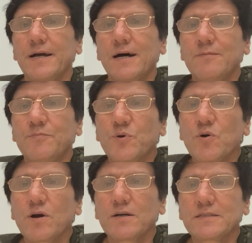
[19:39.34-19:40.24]
and
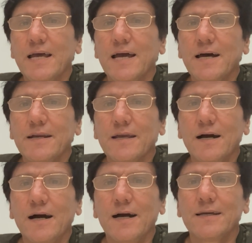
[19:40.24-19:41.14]
Broca's
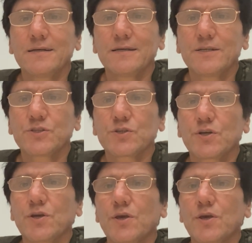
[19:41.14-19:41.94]
area is